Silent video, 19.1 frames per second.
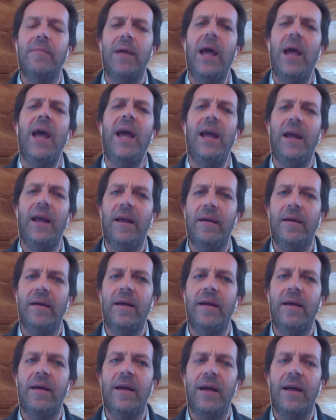hey,
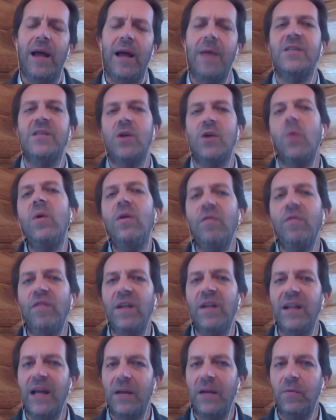I'm sorry you
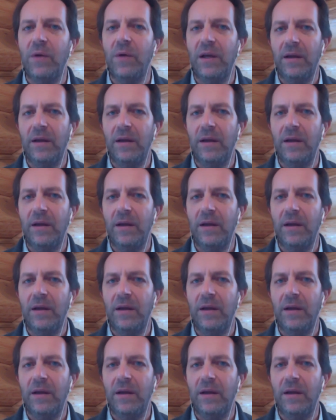feel that way.